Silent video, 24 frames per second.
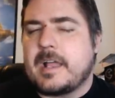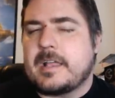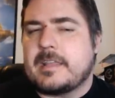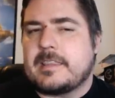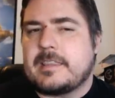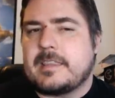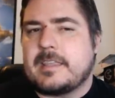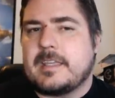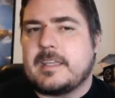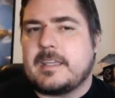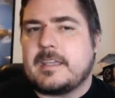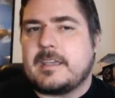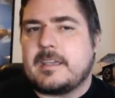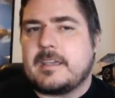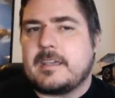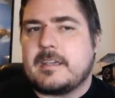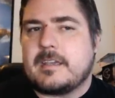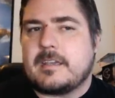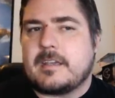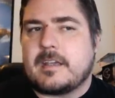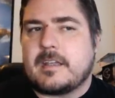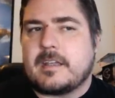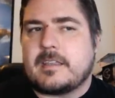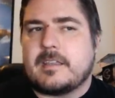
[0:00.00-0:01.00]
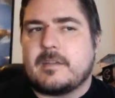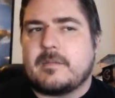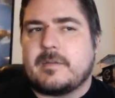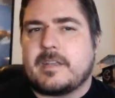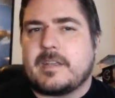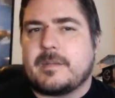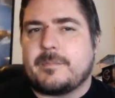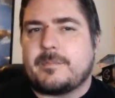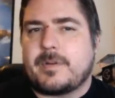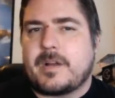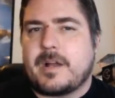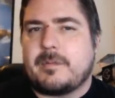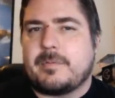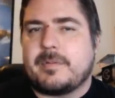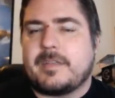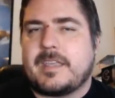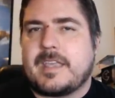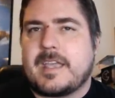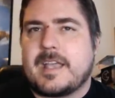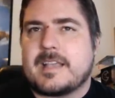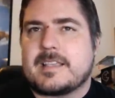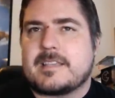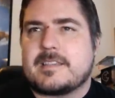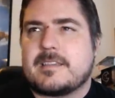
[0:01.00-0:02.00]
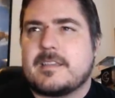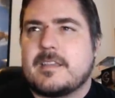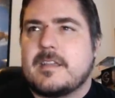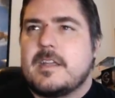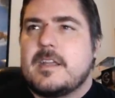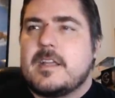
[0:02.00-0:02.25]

think we can probably guess,